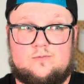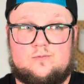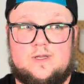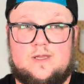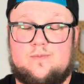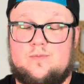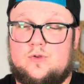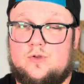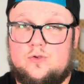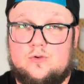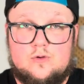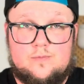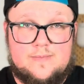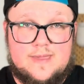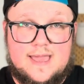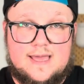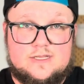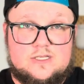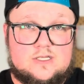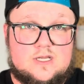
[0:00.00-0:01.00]
am new to
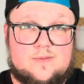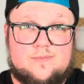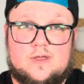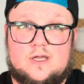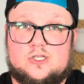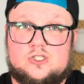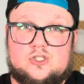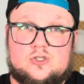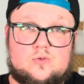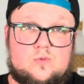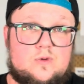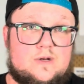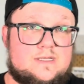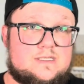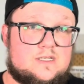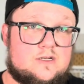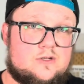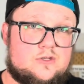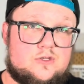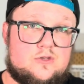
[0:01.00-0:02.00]
Magic. I'm not sure what
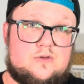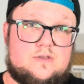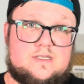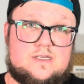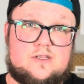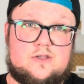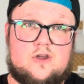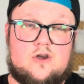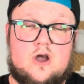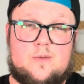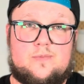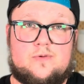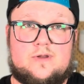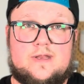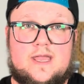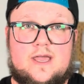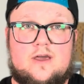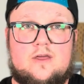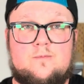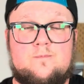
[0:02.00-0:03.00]
it's going to do. Is it going to go up or
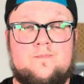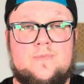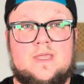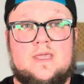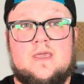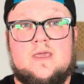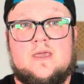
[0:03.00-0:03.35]
down?